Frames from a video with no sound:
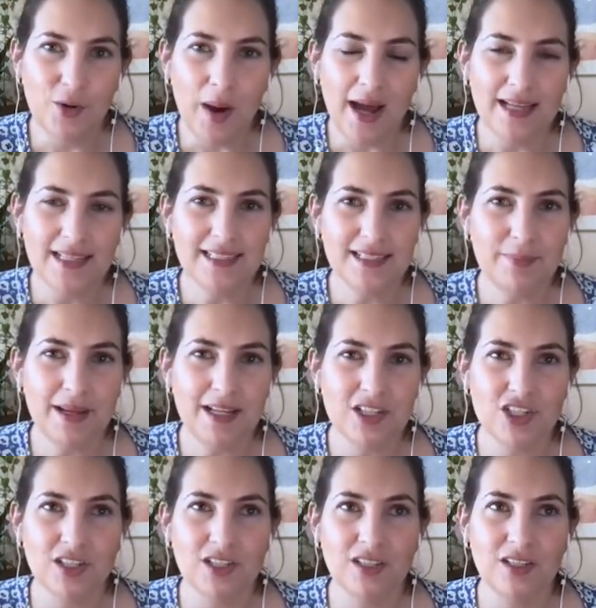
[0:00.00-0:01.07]
I did
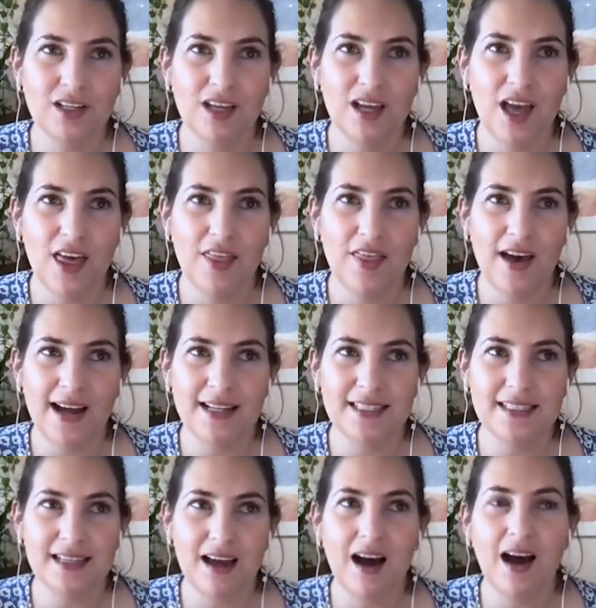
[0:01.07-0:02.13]
mention
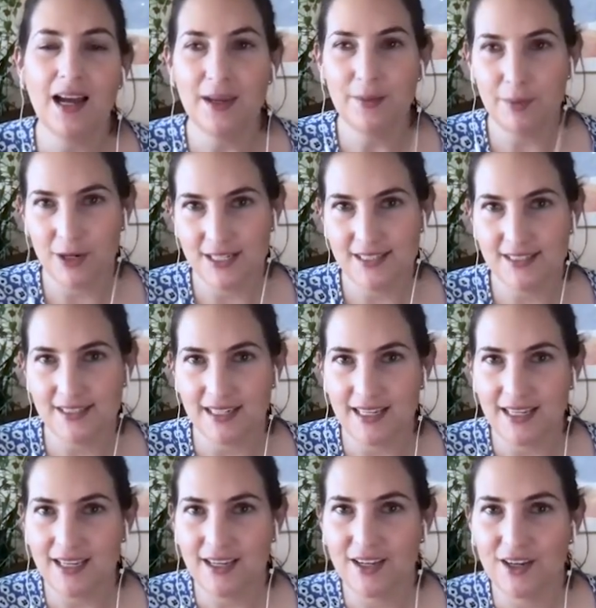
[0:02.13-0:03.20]
that I
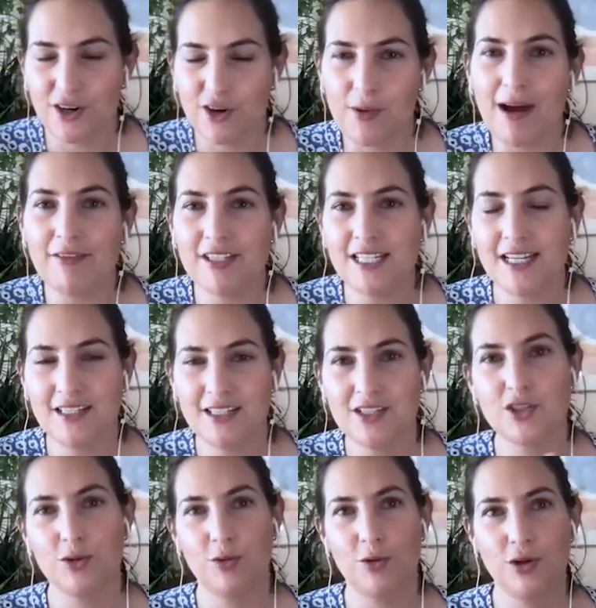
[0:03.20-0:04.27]
personally gravitated
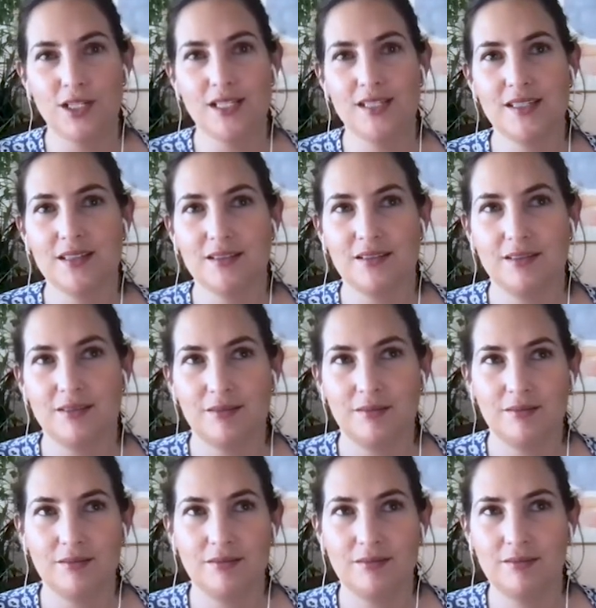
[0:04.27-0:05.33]
towards
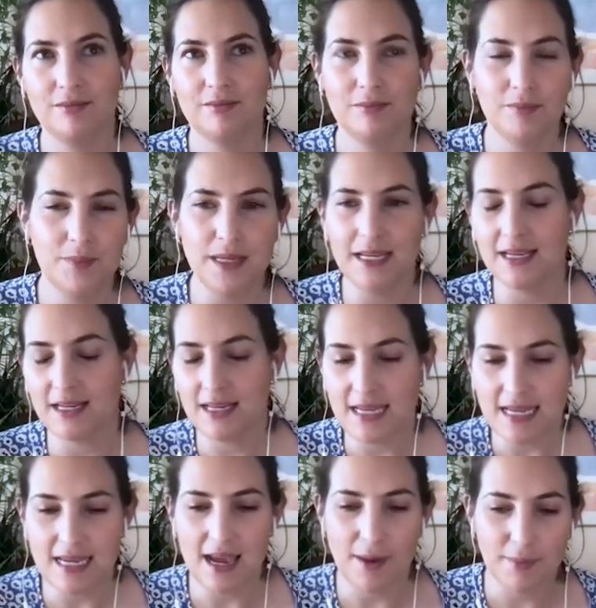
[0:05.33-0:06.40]
being an
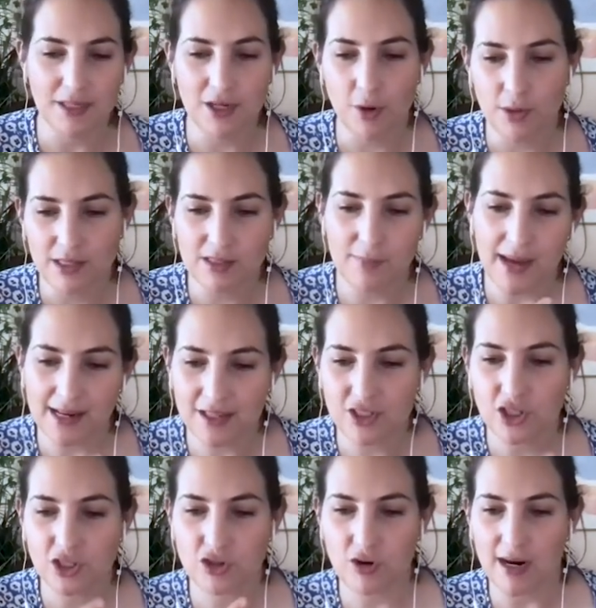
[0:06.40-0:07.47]
EM and going the
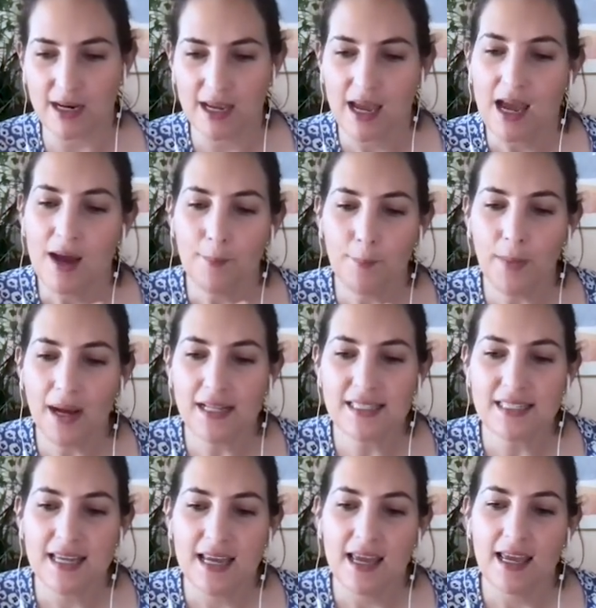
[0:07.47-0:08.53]
manager track,
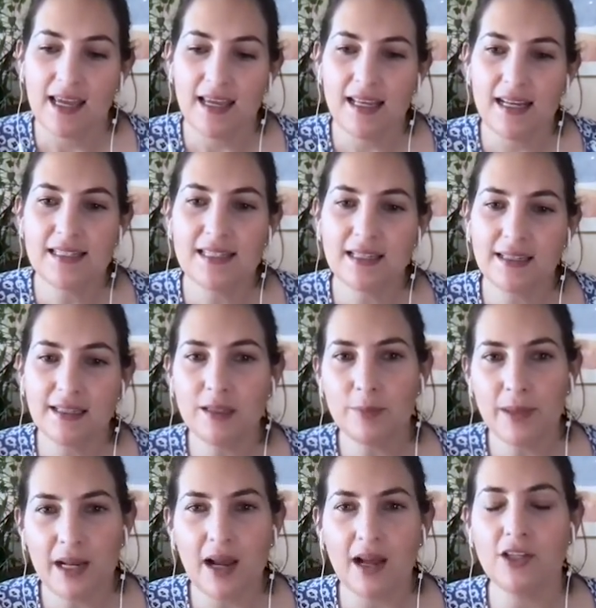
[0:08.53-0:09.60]
but it is a little
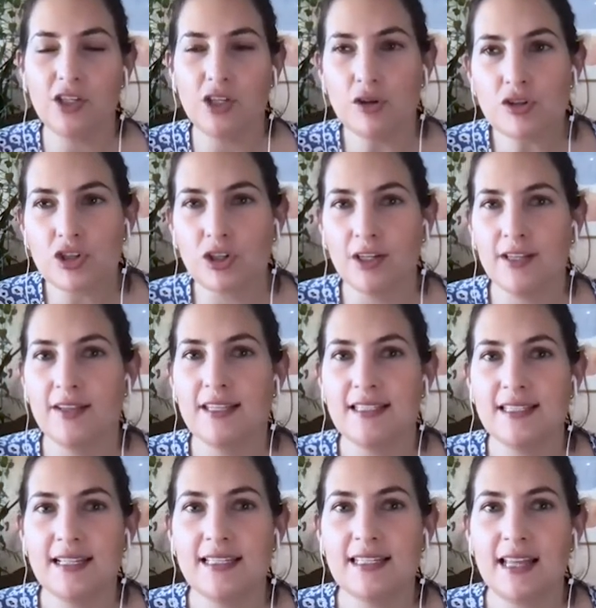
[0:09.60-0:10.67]
bit unusual in the
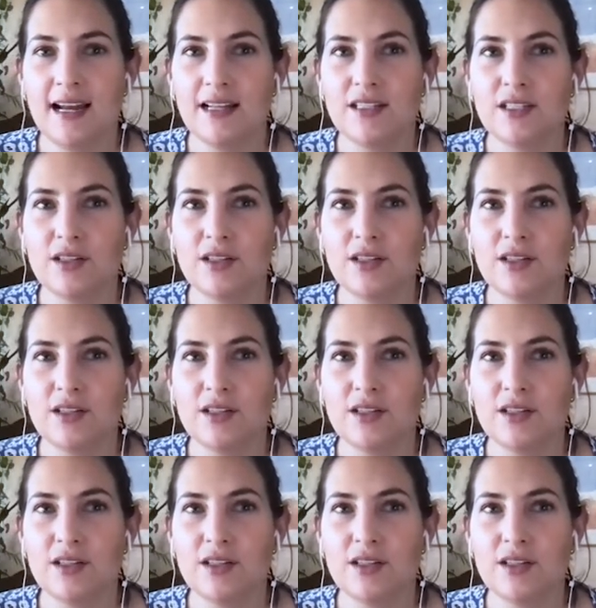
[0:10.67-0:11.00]
sense that,